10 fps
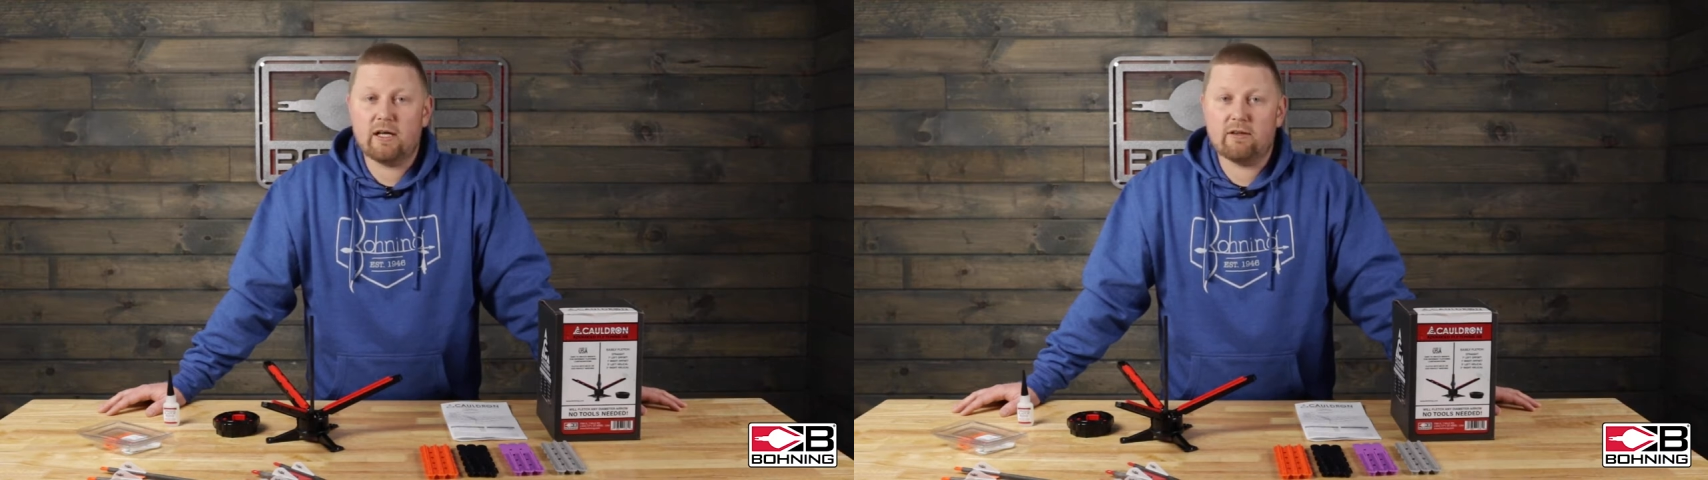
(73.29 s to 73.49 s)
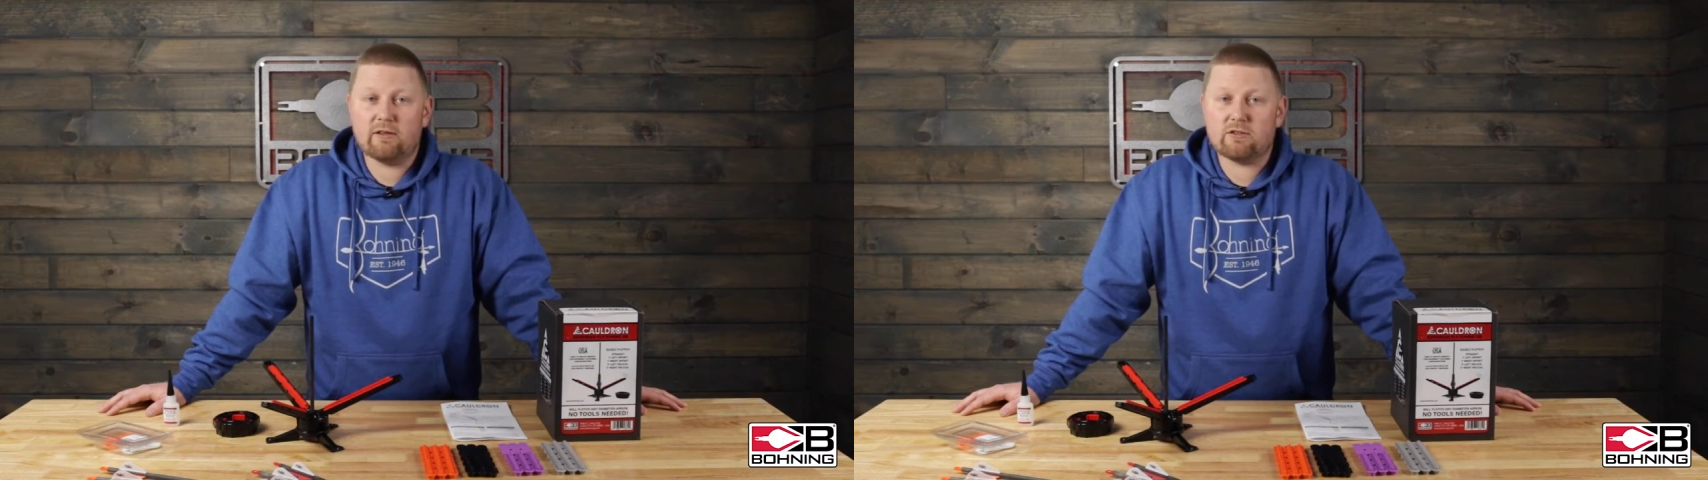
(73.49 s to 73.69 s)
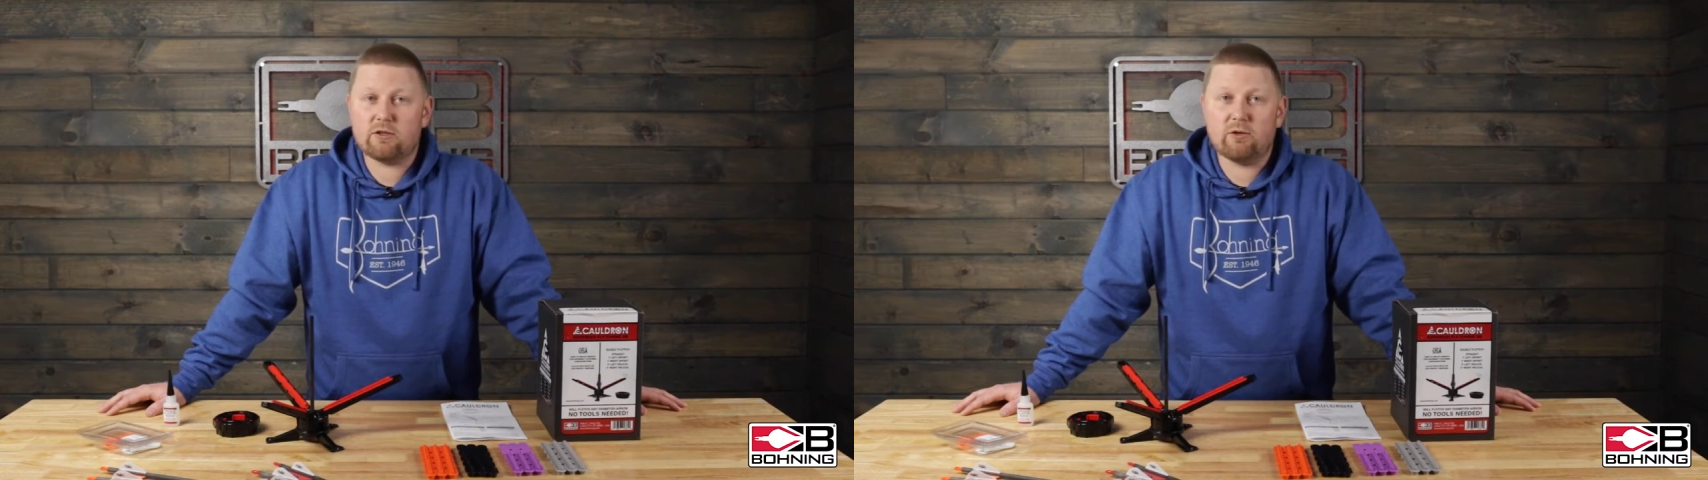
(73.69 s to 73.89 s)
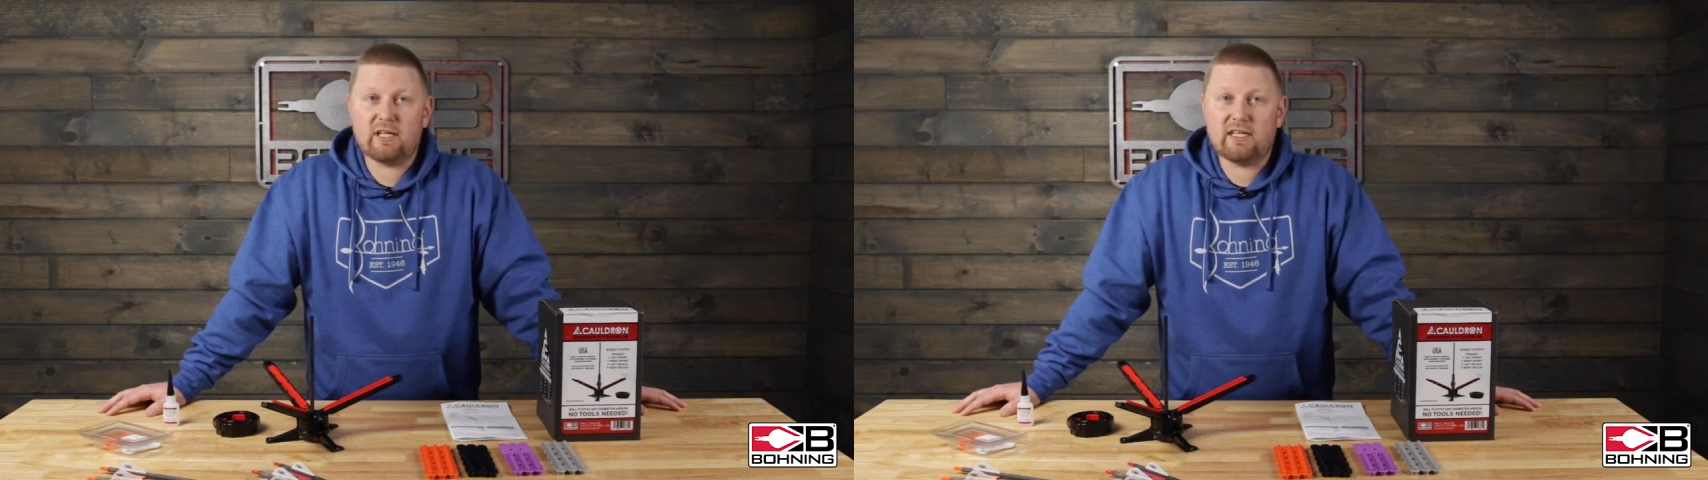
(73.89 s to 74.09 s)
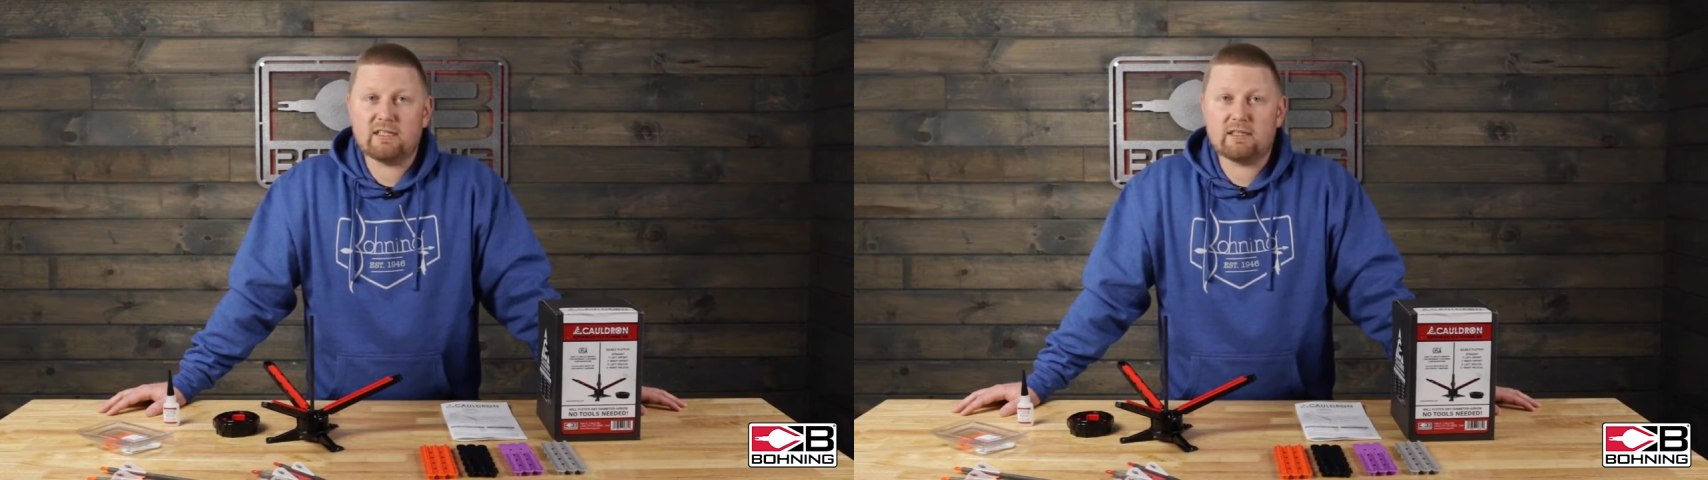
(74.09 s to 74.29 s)
and there's no
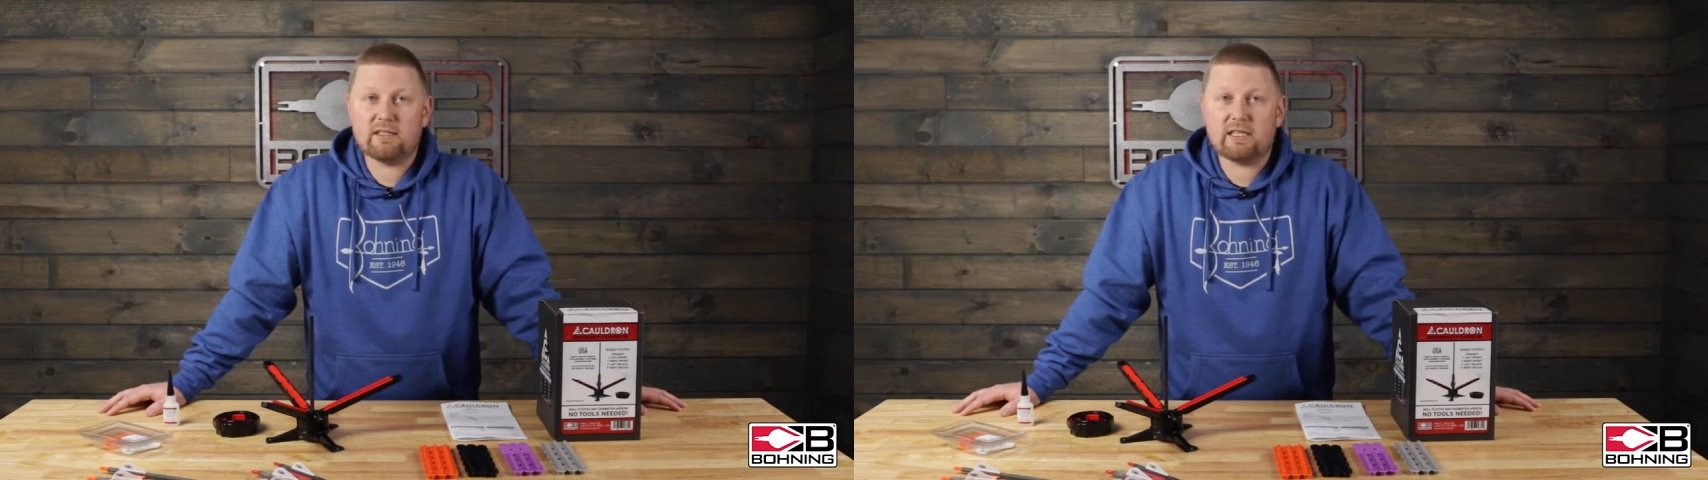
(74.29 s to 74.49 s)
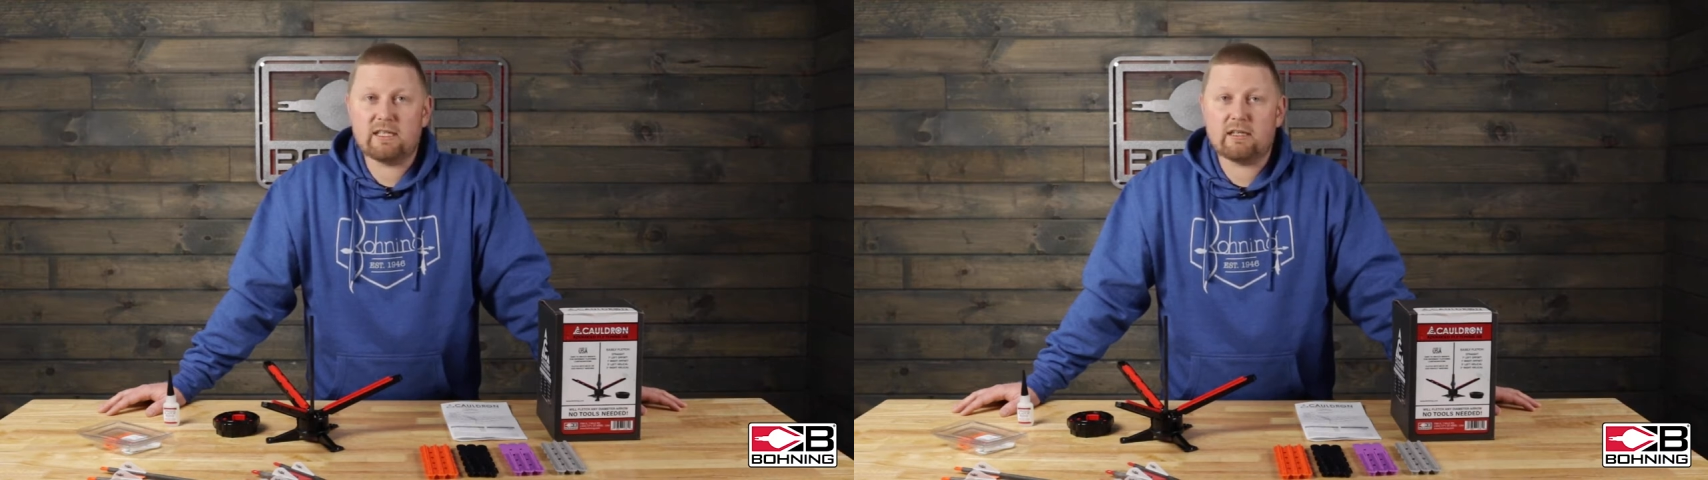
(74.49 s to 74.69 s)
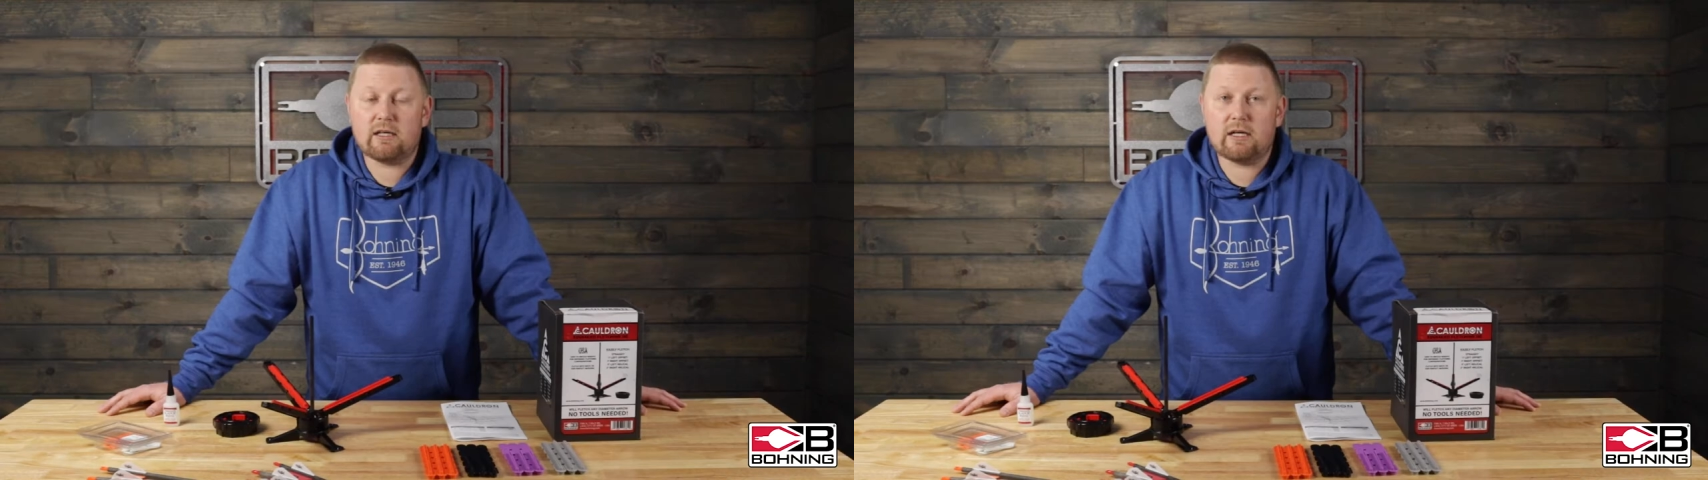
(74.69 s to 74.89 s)
need to clean